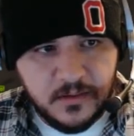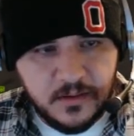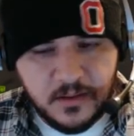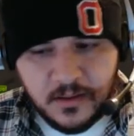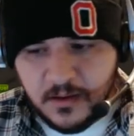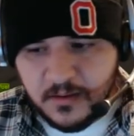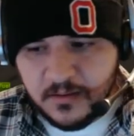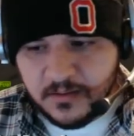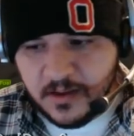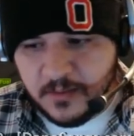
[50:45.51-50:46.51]
And then it
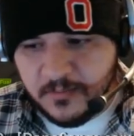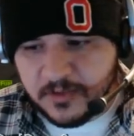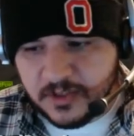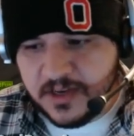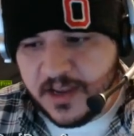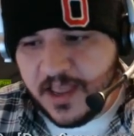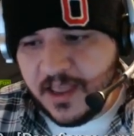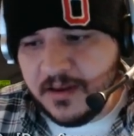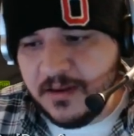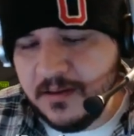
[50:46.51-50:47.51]
is time for
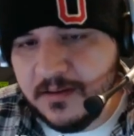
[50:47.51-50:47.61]
Chad